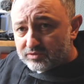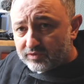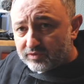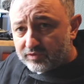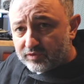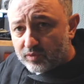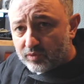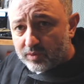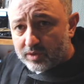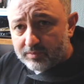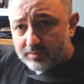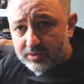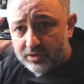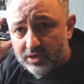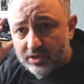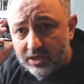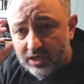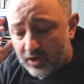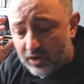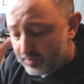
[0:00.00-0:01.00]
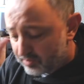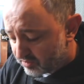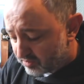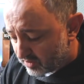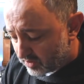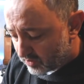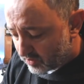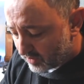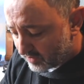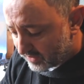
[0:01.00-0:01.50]
for if you want to put your
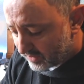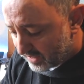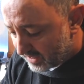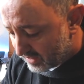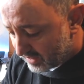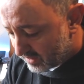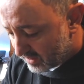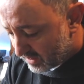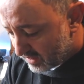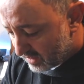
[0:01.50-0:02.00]
GoPro on there.